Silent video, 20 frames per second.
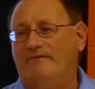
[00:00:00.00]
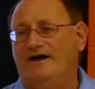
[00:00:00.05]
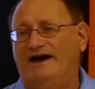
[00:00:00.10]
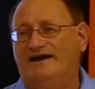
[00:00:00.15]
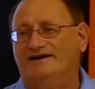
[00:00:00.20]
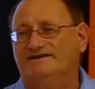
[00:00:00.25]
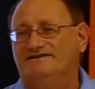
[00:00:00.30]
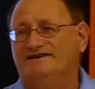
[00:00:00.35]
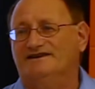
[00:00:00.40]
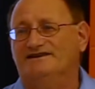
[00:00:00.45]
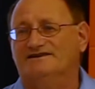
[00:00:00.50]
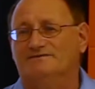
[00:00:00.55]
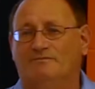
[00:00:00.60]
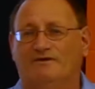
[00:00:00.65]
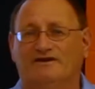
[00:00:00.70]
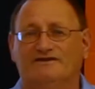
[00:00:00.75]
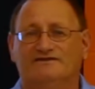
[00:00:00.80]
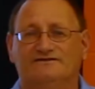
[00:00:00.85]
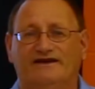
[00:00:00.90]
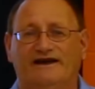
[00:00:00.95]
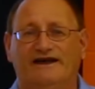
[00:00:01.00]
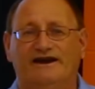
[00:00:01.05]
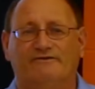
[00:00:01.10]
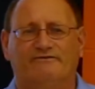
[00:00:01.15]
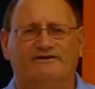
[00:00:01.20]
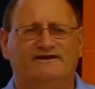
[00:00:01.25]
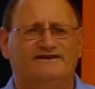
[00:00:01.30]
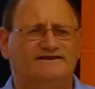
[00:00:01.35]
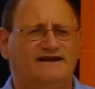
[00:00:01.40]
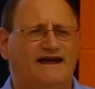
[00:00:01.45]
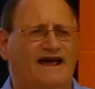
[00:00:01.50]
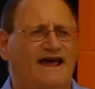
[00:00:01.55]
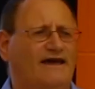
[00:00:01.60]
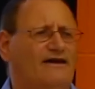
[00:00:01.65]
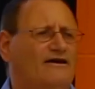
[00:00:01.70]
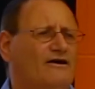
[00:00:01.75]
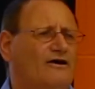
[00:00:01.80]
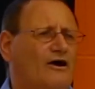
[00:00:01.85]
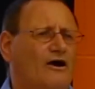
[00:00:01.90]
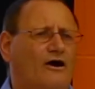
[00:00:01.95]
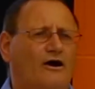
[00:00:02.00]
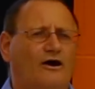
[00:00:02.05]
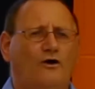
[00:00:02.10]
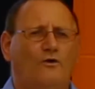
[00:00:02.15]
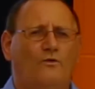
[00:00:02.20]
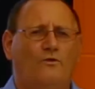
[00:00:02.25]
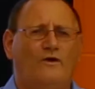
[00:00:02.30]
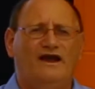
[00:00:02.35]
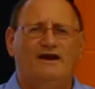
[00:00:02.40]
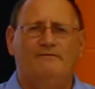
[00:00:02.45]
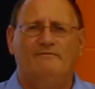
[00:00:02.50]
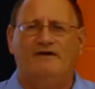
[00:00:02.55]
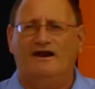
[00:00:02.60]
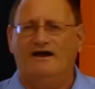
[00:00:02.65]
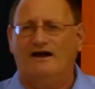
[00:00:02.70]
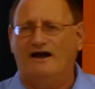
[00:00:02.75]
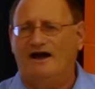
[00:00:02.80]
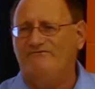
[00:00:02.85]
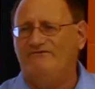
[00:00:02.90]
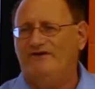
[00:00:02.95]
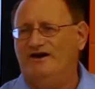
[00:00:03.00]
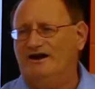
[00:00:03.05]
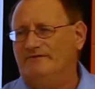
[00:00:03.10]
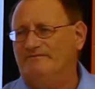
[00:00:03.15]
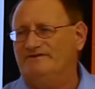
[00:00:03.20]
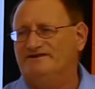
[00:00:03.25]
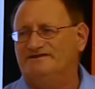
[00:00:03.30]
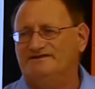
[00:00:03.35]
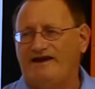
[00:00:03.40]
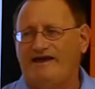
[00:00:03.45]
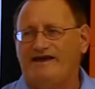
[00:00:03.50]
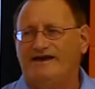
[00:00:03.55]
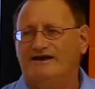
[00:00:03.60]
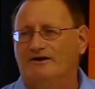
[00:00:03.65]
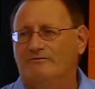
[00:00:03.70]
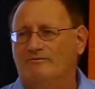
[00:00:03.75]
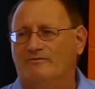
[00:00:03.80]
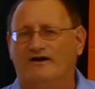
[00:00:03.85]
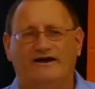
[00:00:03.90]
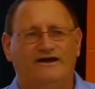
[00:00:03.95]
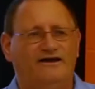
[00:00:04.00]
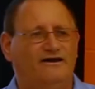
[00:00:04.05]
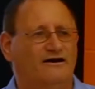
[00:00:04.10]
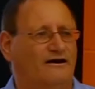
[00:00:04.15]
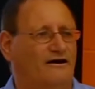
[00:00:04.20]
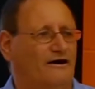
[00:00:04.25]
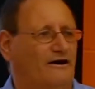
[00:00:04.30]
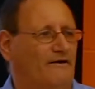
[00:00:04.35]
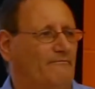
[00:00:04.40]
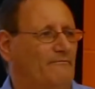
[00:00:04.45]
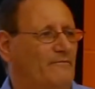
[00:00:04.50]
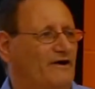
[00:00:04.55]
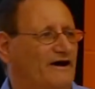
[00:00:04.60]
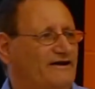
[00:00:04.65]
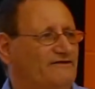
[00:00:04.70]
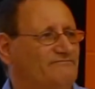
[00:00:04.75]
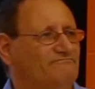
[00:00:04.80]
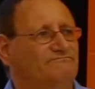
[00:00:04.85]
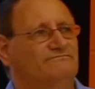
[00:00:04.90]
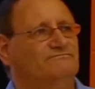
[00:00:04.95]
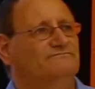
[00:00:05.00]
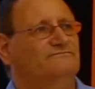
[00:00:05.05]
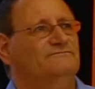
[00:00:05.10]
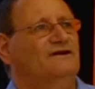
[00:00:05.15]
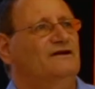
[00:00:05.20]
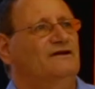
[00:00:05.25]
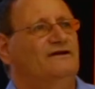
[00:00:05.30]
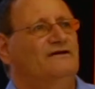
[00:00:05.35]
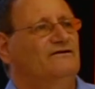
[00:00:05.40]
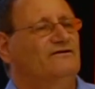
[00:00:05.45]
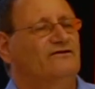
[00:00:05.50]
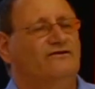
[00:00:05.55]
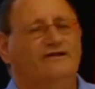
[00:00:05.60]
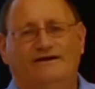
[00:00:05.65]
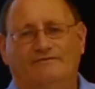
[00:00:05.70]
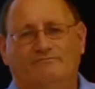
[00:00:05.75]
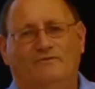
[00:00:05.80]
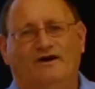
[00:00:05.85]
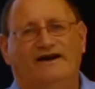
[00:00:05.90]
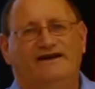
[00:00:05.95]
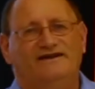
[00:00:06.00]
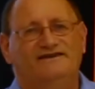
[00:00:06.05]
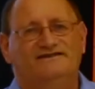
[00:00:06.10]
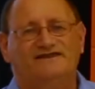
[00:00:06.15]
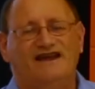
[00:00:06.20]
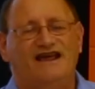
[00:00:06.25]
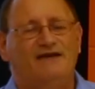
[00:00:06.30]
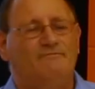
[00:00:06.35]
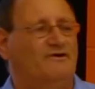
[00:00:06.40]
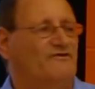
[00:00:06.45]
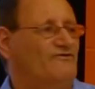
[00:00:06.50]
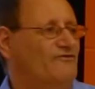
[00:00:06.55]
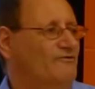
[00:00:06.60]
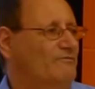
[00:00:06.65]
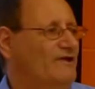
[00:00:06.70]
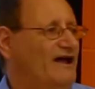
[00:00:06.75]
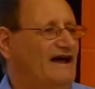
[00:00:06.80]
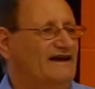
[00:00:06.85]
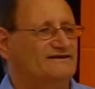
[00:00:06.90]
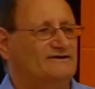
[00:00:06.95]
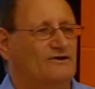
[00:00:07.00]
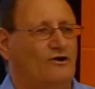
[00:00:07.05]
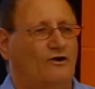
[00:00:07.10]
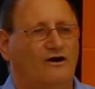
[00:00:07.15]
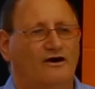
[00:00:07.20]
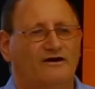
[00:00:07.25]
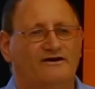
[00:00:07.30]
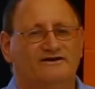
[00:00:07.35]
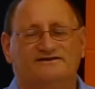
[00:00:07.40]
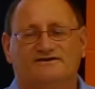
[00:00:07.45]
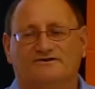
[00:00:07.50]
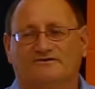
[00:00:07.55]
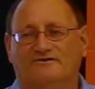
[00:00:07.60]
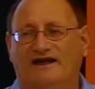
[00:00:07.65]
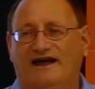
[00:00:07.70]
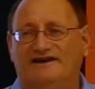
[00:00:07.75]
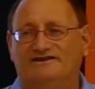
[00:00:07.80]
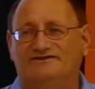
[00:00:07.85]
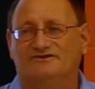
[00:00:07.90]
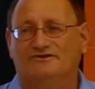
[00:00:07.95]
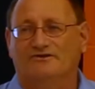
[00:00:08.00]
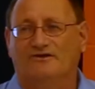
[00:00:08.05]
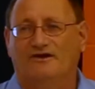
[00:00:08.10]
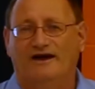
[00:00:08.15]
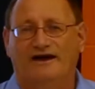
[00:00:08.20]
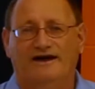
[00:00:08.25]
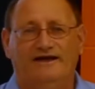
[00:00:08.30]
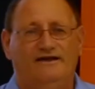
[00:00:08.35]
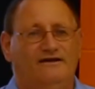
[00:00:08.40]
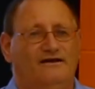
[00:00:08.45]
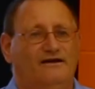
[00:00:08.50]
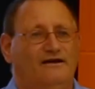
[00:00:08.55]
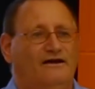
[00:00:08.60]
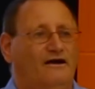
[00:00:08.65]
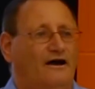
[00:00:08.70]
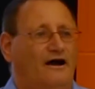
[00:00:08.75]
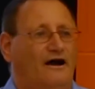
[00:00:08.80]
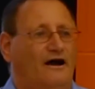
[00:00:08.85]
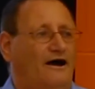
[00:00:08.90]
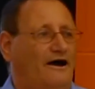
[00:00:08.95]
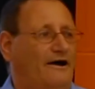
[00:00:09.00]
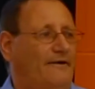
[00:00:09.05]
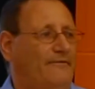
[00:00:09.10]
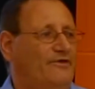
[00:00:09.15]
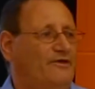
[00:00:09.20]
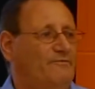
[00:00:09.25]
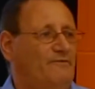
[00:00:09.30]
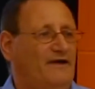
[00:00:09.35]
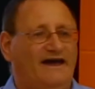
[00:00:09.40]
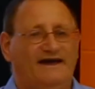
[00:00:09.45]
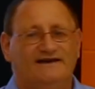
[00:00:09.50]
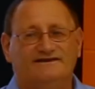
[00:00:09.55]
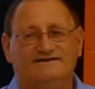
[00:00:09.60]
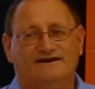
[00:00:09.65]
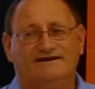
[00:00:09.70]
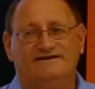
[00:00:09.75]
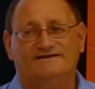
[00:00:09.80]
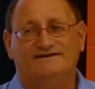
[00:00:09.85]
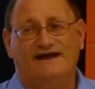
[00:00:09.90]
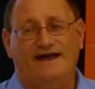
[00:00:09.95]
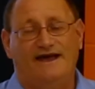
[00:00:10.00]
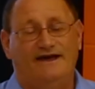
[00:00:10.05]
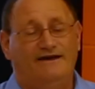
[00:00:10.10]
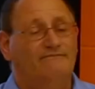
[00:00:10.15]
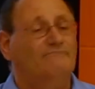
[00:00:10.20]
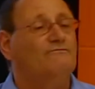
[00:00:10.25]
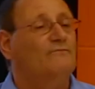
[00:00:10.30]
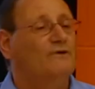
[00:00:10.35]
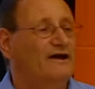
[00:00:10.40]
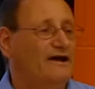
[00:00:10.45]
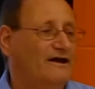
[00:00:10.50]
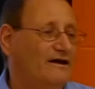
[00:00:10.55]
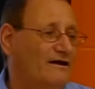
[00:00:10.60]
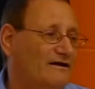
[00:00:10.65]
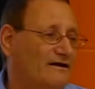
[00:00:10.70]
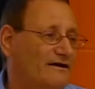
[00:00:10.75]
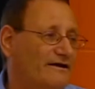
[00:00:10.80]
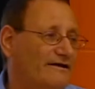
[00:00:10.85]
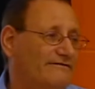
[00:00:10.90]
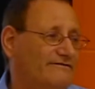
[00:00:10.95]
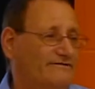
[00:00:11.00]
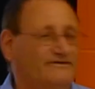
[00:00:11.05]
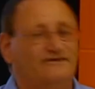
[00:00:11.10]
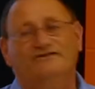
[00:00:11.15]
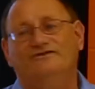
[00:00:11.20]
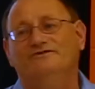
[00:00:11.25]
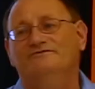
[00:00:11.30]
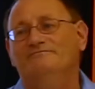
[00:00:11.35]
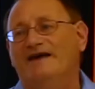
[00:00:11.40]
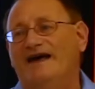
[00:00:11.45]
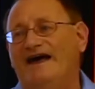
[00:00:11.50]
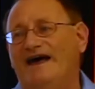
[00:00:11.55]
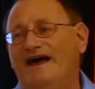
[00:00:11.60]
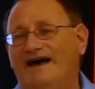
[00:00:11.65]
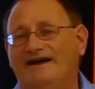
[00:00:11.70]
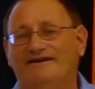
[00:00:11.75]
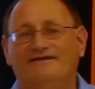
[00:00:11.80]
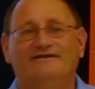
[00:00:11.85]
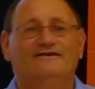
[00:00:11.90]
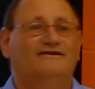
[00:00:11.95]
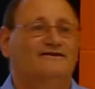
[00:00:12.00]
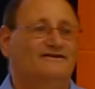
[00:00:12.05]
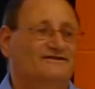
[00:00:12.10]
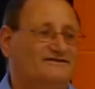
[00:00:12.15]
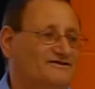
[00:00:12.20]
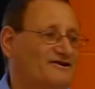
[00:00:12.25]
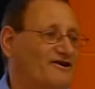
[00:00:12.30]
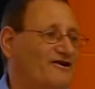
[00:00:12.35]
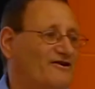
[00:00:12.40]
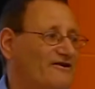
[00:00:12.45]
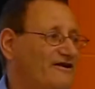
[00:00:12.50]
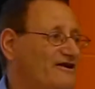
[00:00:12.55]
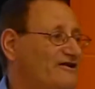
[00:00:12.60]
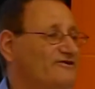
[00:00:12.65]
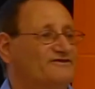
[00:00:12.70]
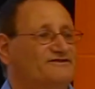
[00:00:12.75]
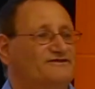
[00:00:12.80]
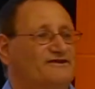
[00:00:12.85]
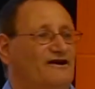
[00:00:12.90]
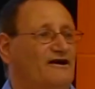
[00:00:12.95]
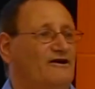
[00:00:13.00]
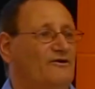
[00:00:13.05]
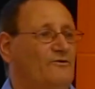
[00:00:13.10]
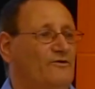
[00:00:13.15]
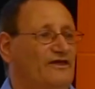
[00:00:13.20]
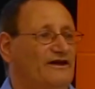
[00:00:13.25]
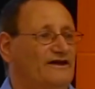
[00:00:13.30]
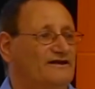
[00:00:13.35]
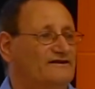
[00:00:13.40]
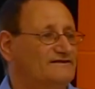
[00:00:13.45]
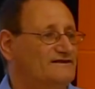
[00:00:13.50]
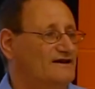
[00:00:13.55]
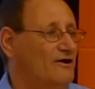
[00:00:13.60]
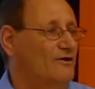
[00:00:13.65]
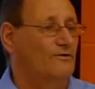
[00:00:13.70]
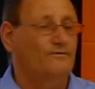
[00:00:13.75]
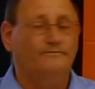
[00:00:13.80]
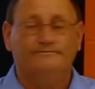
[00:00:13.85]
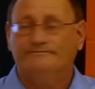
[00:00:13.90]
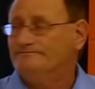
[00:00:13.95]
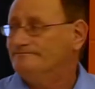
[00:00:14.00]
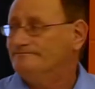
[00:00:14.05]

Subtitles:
back 6 months later and say, oh, wait a minute, I found a mistake on my statement from last August or last July, the bank's going to say, well, too bad, sorry, you're stuck with it. So